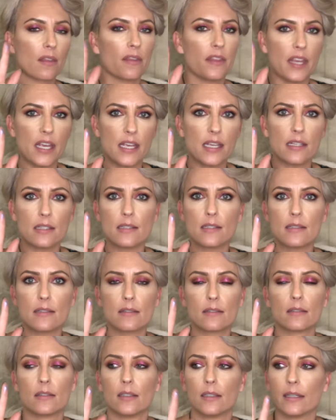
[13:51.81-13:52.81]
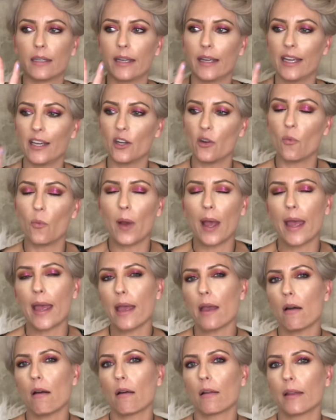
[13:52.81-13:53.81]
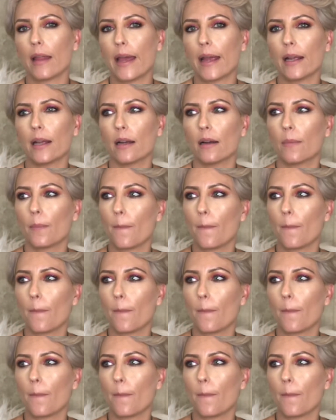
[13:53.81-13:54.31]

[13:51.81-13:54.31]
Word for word: These, in a way, are like